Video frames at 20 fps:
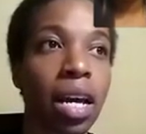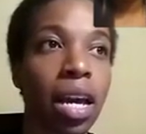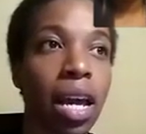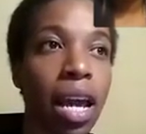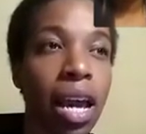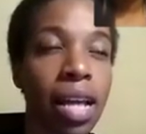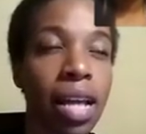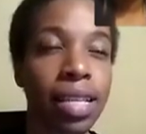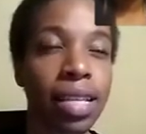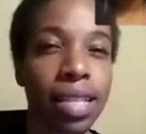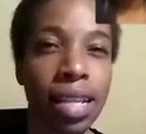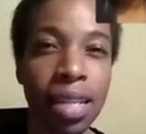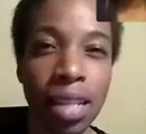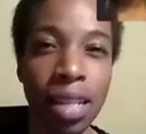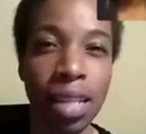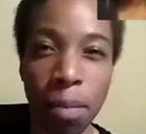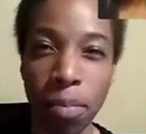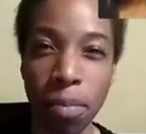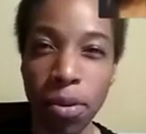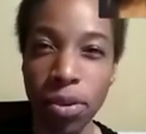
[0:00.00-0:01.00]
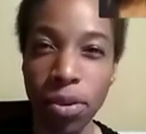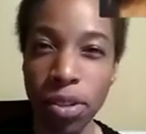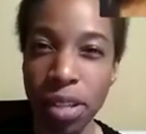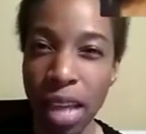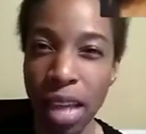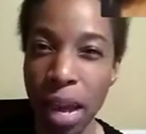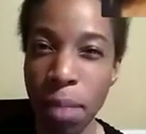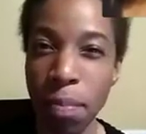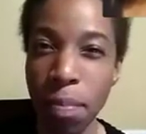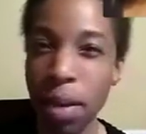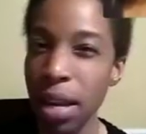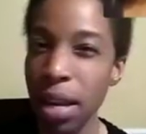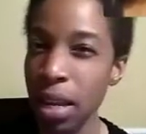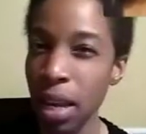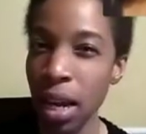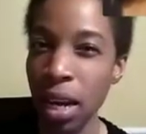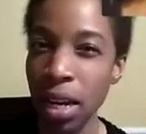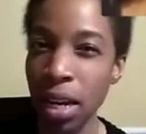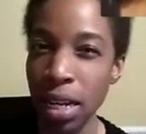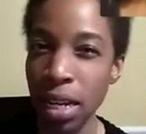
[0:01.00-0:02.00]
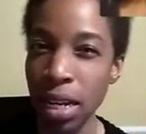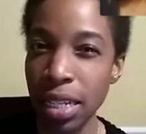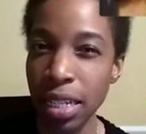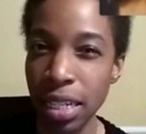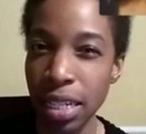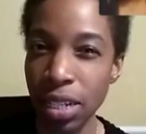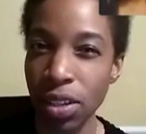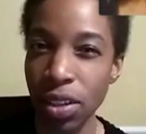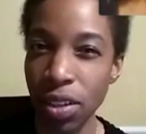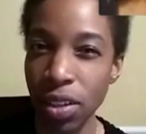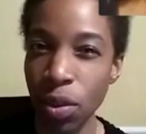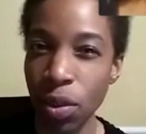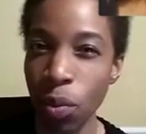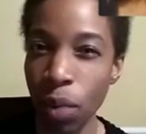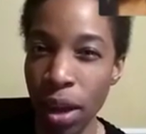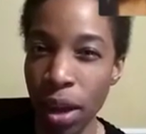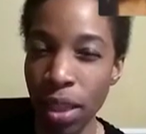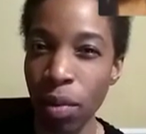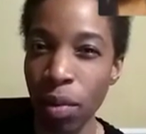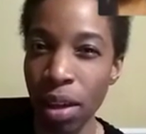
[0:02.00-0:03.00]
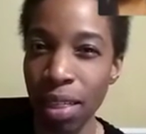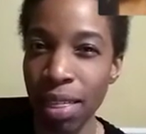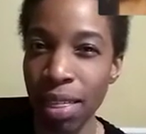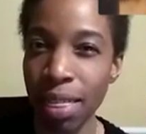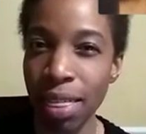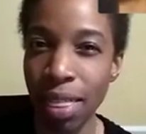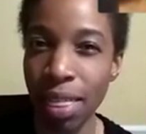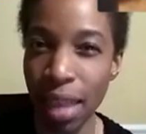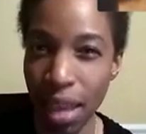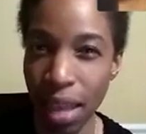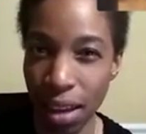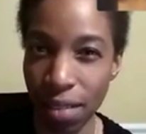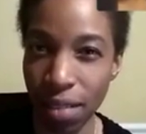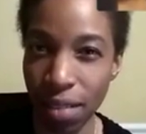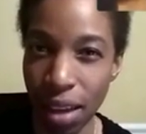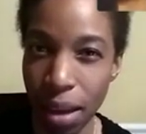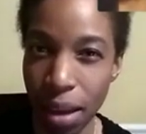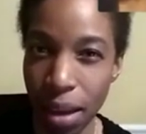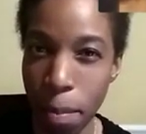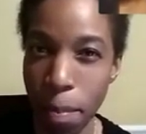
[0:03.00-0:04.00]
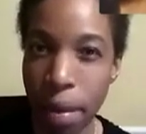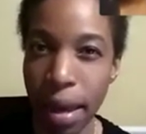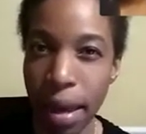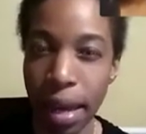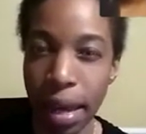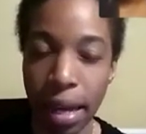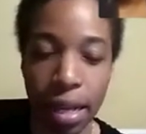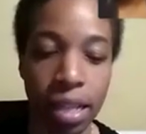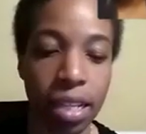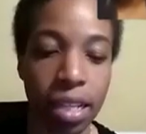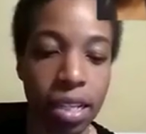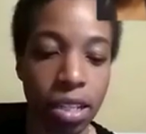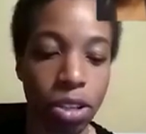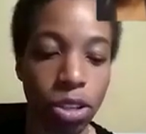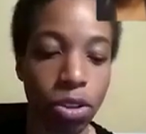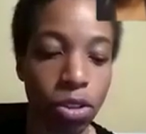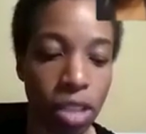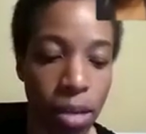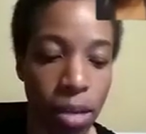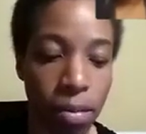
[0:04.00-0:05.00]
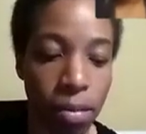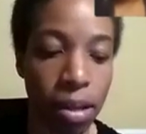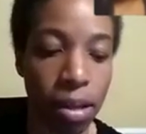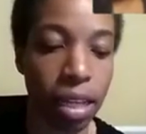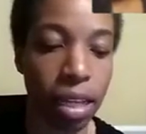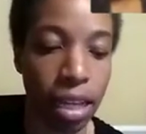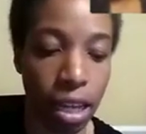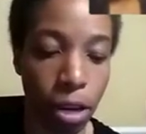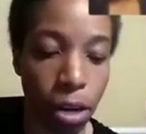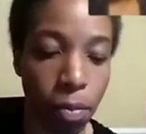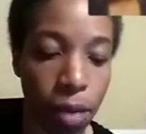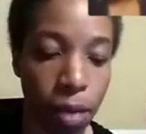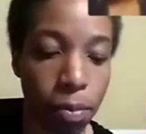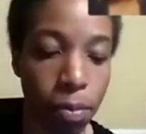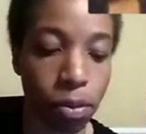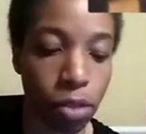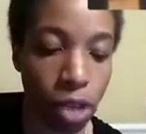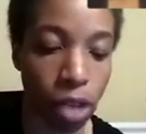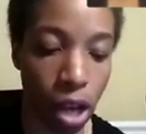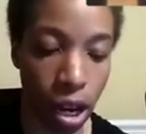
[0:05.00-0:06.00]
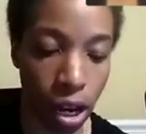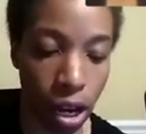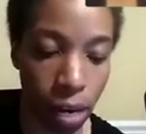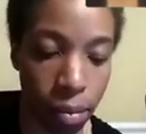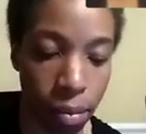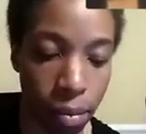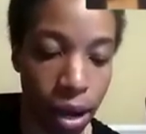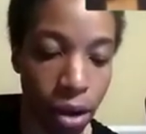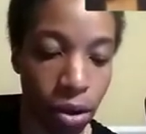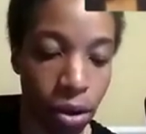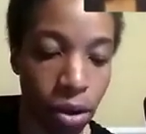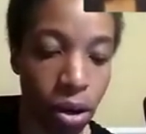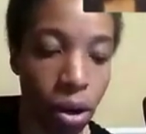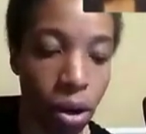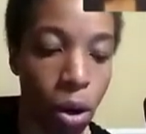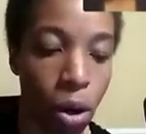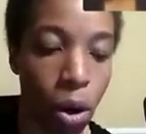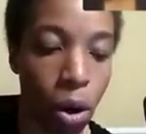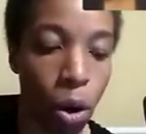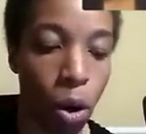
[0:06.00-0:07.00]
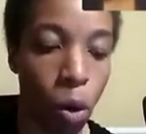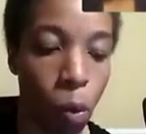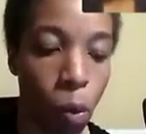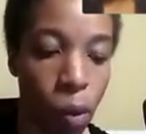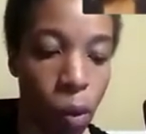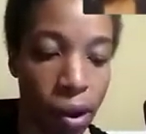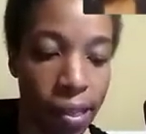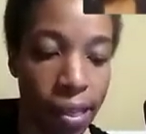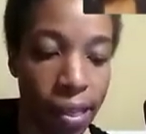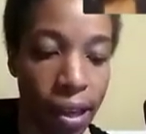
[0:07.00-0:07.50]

it's a numbers game, but not necessarily in the way that we think of it. Because you'll typically hear people talk about where they